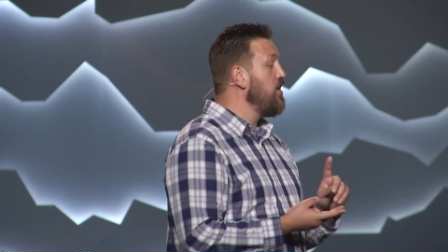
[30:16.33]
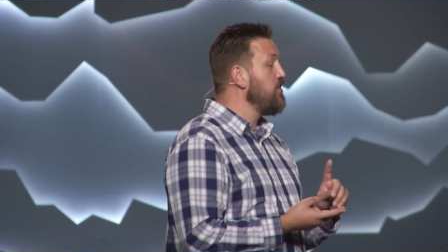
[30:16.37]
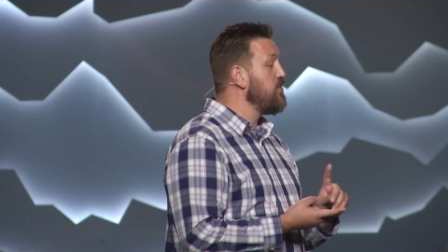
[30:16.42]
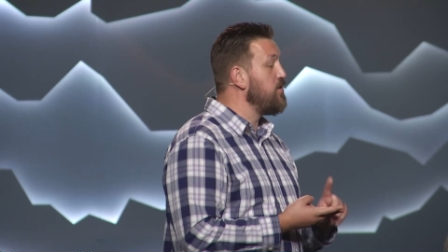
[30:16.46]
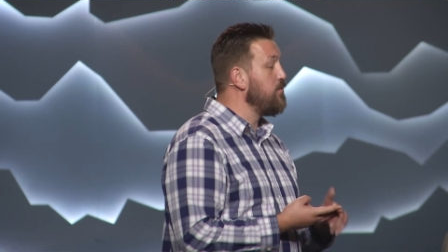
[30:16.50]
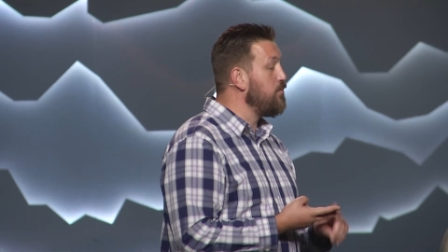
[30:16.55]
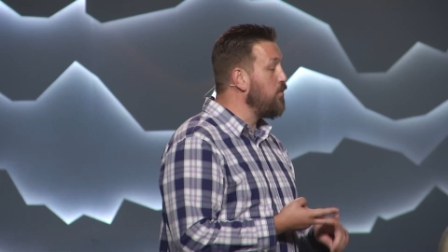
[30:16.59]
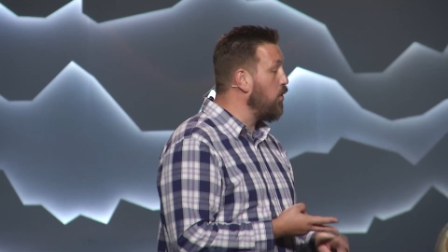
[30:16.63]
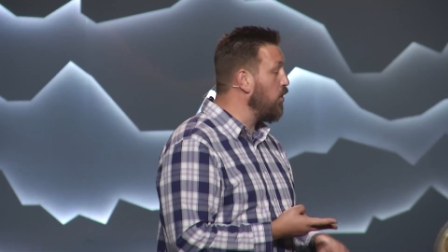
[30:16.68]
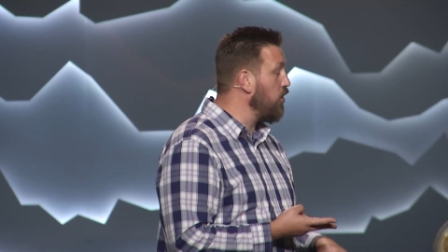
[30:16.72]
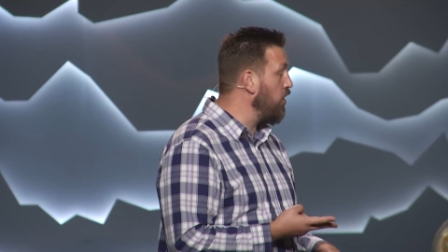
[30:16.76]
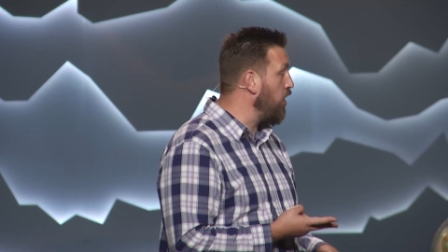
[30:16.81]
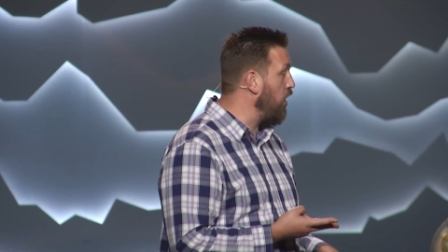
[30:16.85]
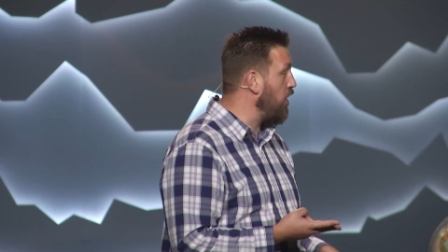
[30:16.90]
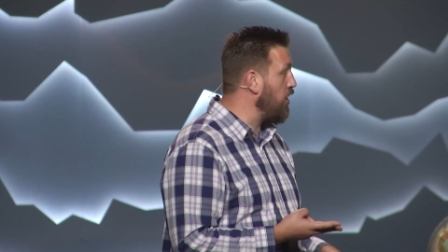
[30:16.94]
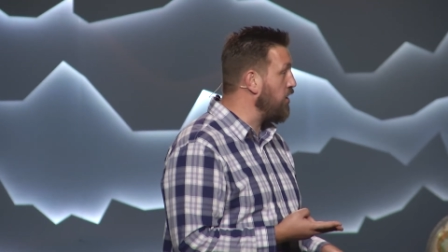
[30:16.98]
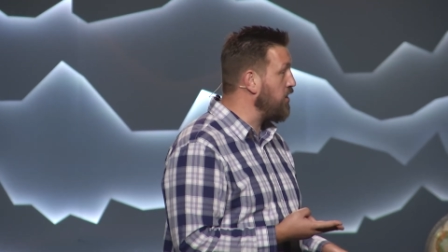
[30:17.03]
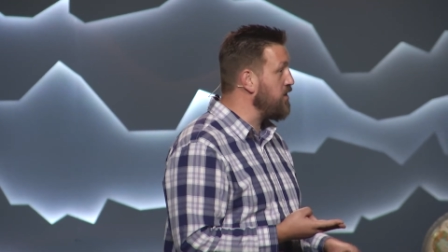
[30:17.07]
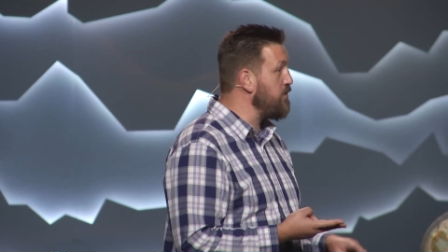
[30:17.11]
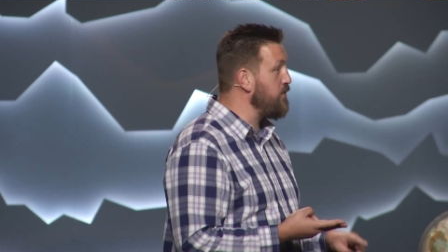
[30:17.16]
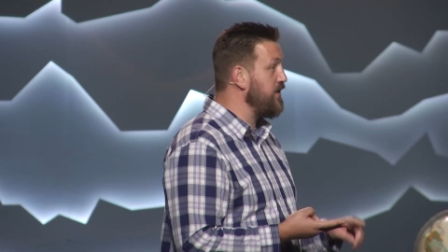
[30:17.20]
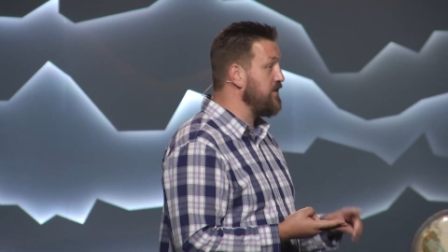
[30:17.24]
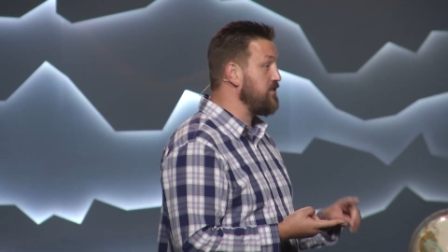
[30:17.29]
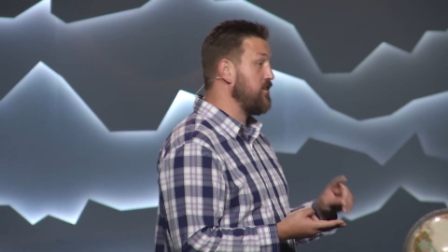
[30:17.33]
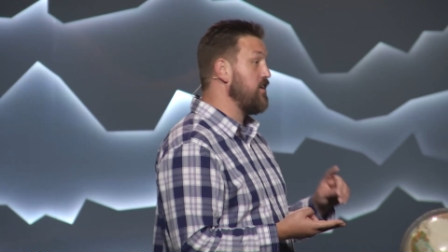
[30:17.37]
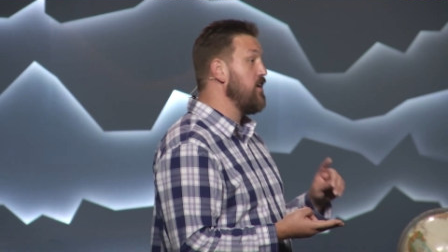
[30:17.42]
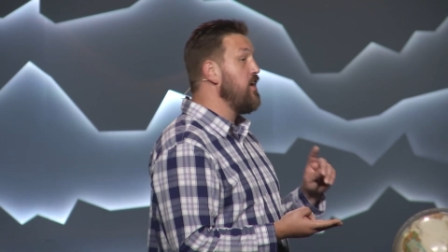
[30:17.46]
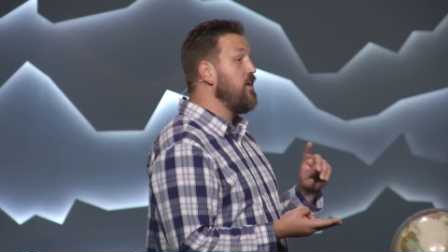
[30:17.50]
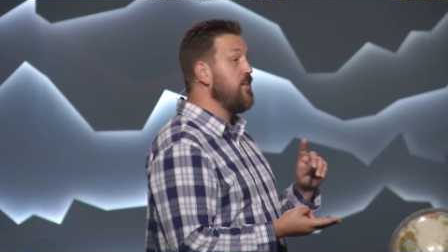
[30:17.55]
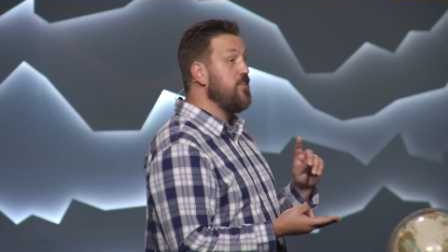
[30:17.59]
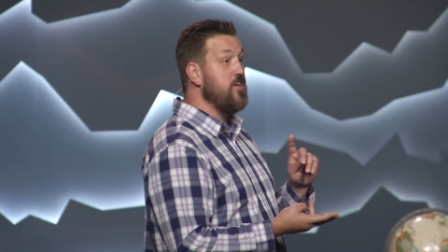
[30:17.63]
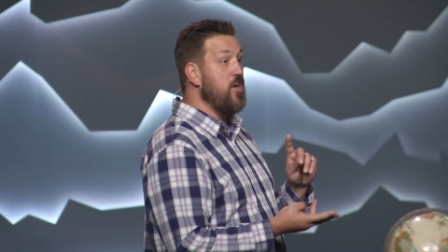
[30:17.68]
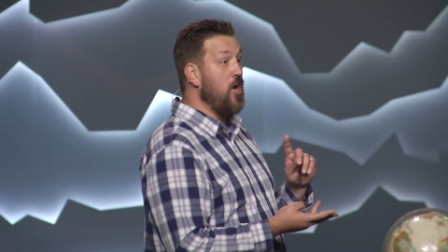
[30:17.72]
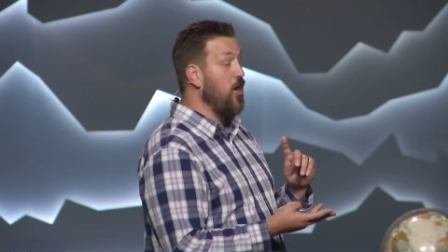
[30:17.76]
the moral arguments,
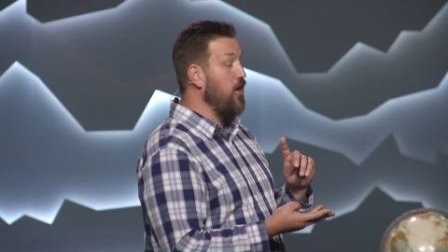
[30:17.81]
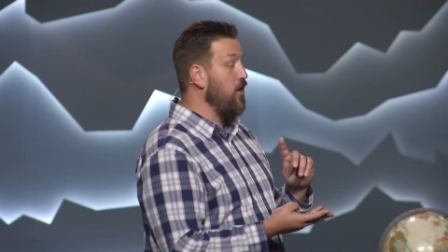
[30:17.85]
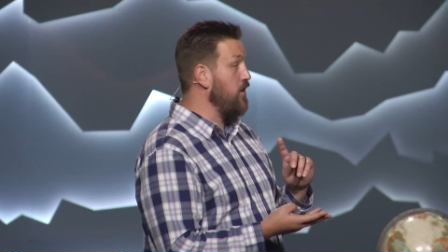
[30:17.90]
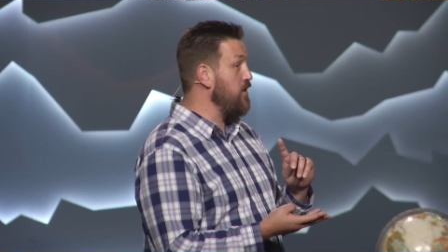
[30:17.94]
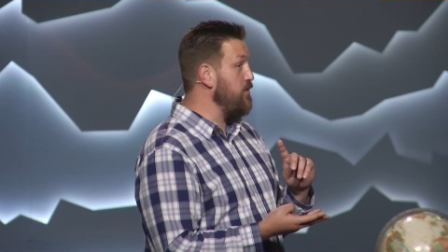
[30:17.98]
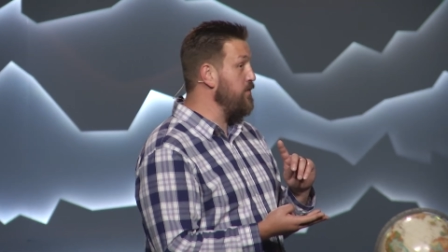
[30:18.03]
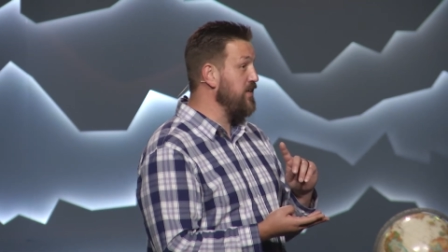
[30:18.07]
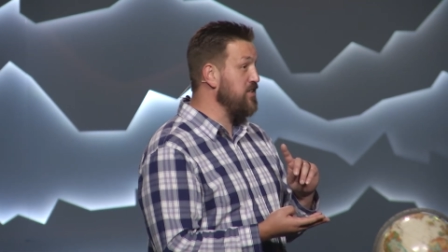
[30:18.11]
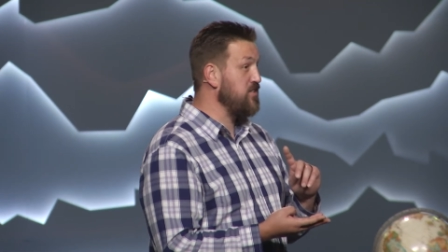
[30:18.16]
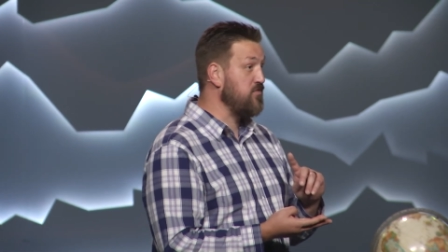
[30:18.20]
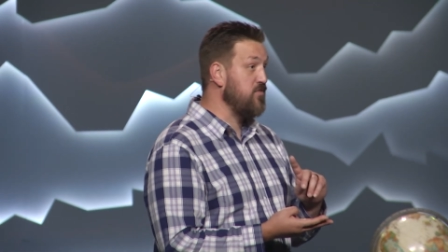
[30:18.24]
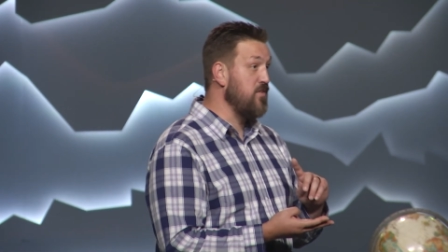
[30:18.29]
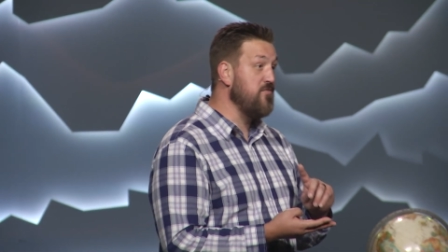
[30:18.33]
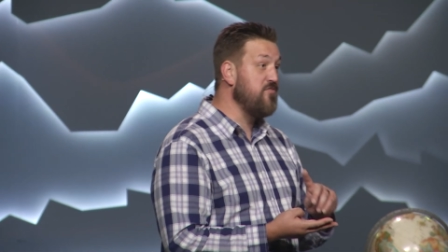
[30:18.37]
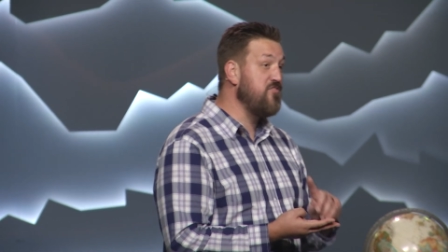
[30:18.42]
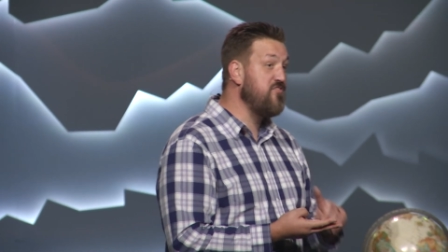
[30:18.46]
the arguments from